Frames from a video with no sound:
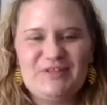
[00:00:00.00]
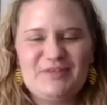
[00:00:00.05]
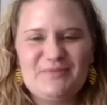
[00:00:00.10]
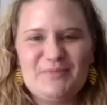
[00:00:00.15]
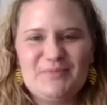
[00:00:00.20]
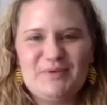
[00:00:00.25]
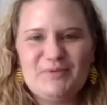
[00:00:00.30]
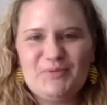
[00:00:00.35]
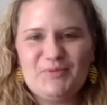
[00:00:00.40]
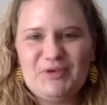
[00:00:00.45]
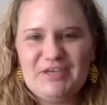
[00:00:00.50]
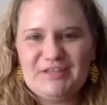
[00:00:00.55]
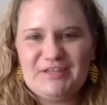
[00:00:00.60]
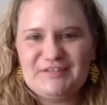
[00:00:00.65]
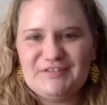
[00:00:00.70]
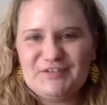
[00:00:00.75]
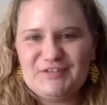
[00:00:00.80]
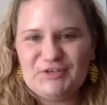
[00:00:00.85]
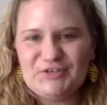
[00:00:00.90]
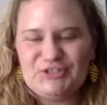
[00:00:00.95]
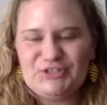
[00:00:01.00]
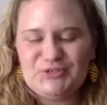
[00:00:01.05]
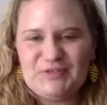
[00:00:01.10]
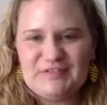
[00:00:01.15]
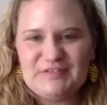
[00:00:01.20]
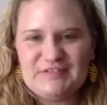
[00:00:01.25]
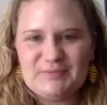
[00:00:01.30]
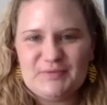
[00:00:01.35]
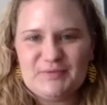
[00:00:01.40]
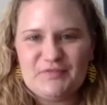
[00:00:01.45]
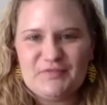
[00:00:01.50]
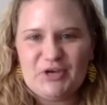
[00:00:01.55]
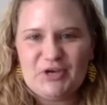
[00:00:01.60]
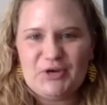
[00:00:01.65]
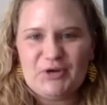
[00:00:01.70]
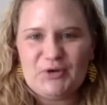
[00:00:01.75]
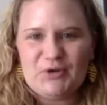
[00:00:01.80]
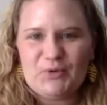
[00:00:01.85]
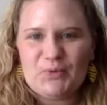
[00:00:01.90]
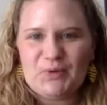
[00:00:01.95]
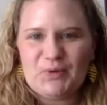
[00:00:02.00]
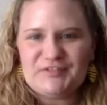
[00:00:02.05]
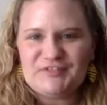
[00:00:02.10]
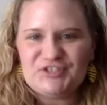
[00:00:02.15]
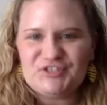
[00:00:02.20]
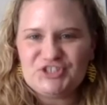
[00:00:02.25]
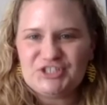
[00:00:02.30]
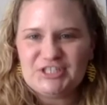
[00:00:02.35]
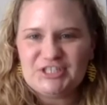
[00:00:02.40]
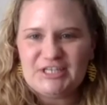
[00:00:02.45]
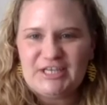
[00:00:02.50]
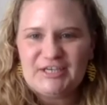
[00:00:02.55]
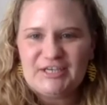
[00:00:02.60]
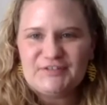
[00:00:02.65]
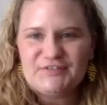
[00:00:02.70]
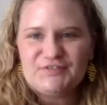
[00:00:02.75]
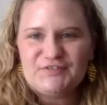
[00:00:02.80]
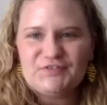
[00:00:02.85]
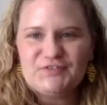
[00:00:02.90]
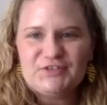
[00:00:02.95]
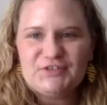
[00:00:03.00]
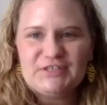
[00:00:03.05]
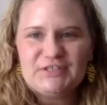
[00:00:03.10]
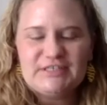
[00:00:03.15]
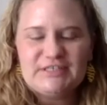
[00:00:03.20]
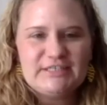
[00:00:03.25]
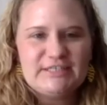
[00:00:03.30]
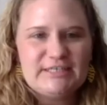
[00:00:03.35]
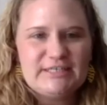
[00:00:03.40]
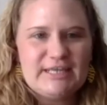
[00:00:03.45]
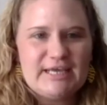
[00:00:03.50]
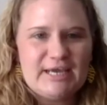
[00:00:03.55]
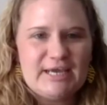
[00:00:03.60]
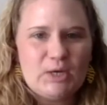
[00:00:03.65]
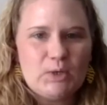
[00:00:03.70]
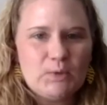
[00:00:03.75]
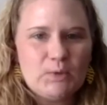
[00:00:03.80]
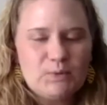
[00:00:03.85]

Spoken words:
and maybe we can start doing some of our question and answering now.